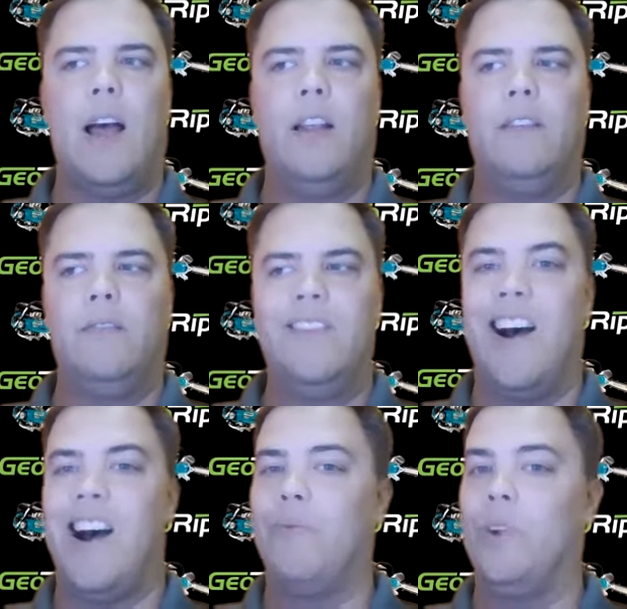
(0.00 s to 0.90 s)

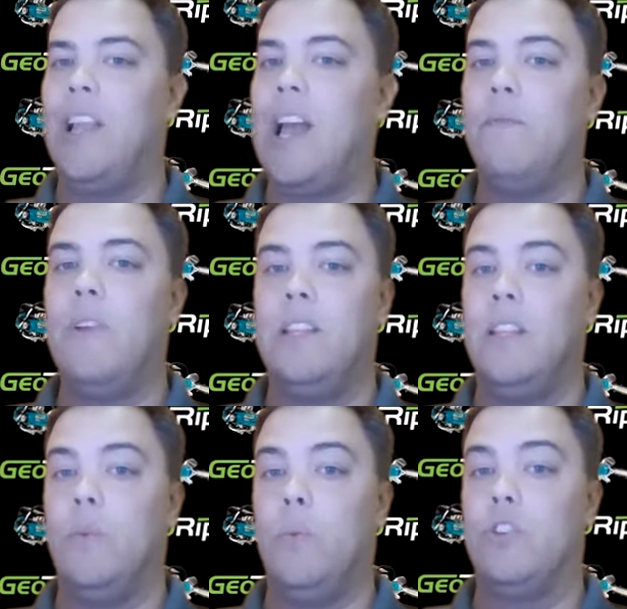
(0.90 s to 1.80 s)
not really out of
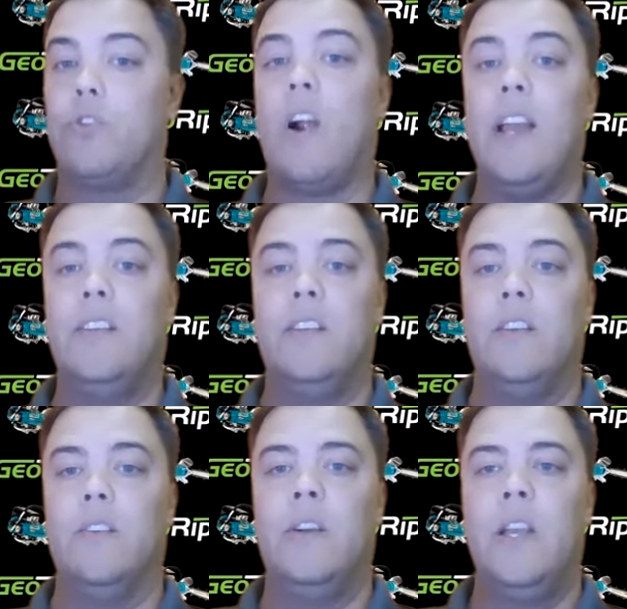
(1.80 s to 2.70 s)
anything that we tried to
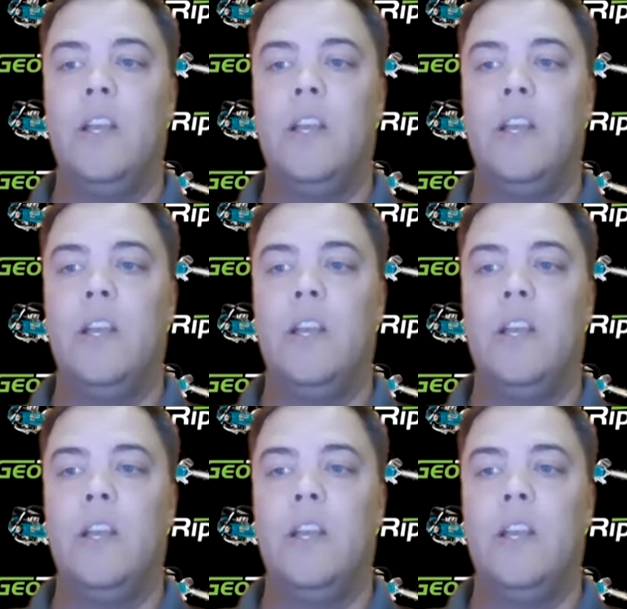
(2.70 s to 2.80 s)
do,